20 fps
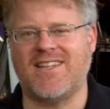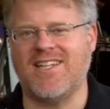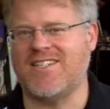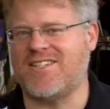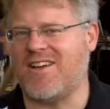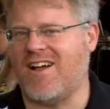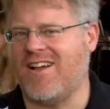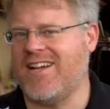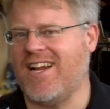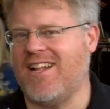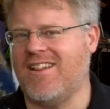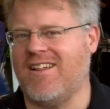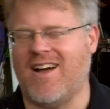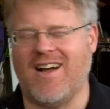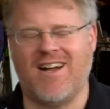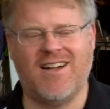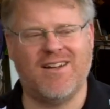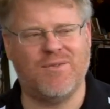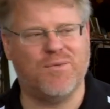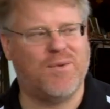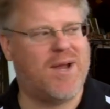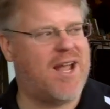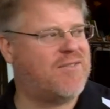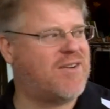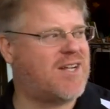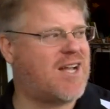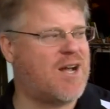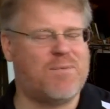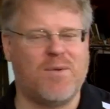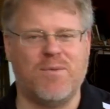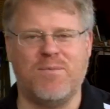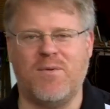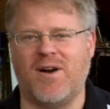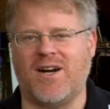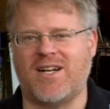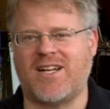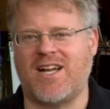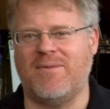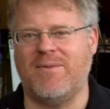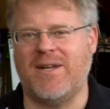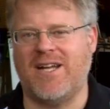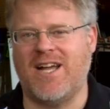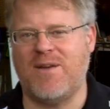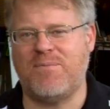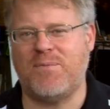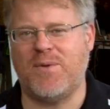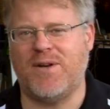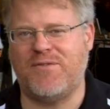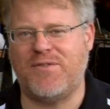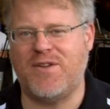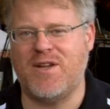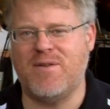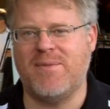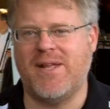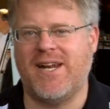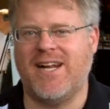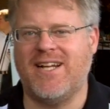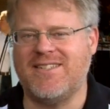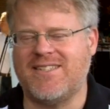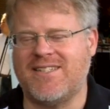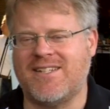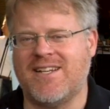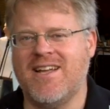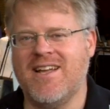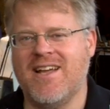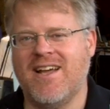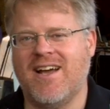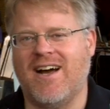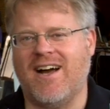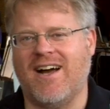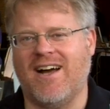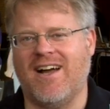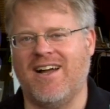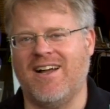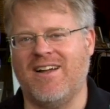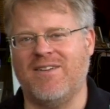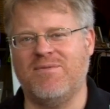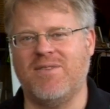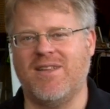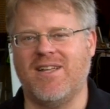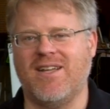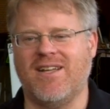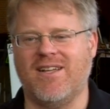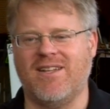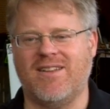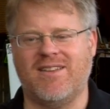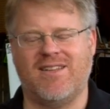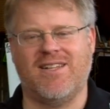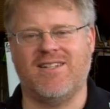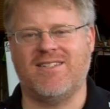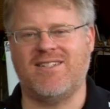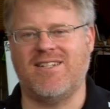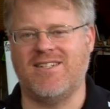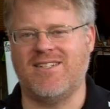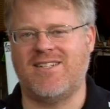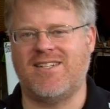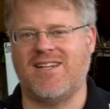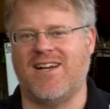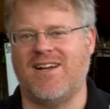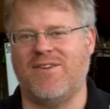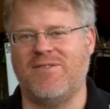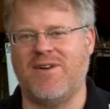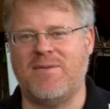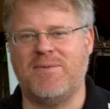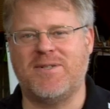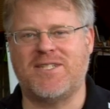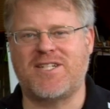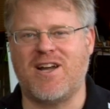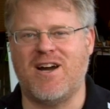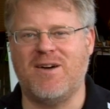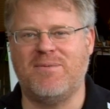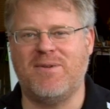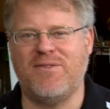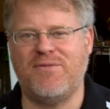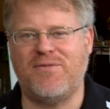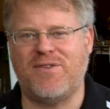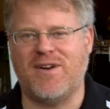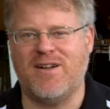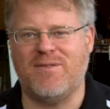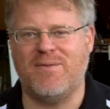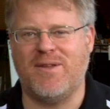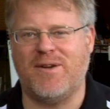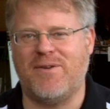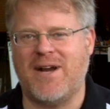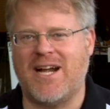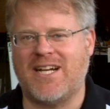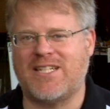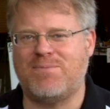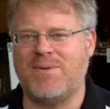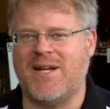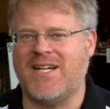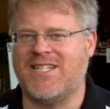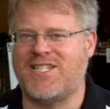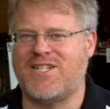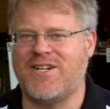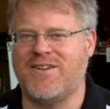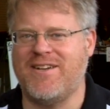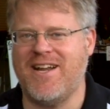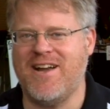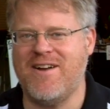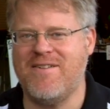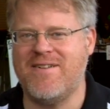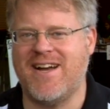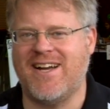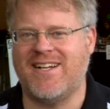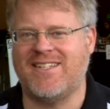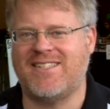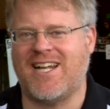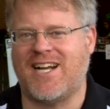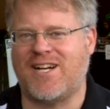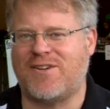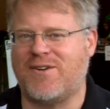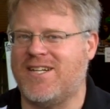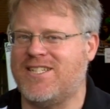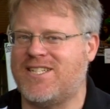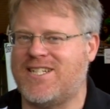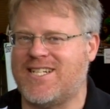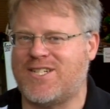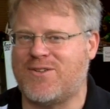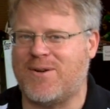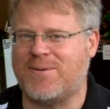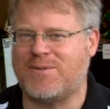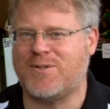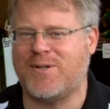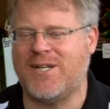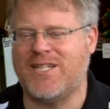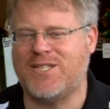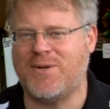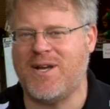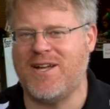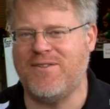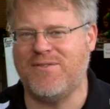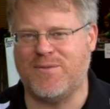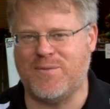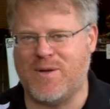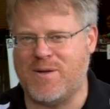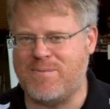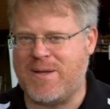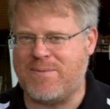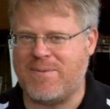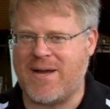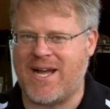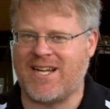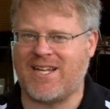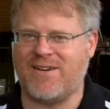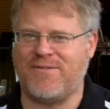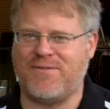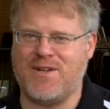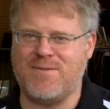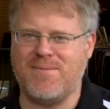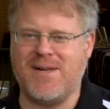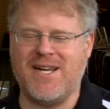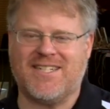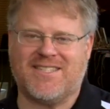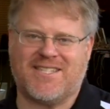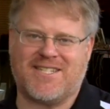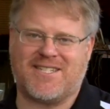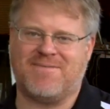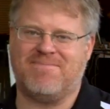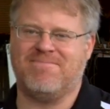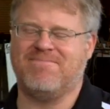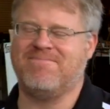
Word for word: this all day long. We have a couple more coming up in a few minutes. Um, this is uh, Robert Scoble from the Rackspace Studio at TechCrunch Disrupt 2012, and we'll be back in a few minutes.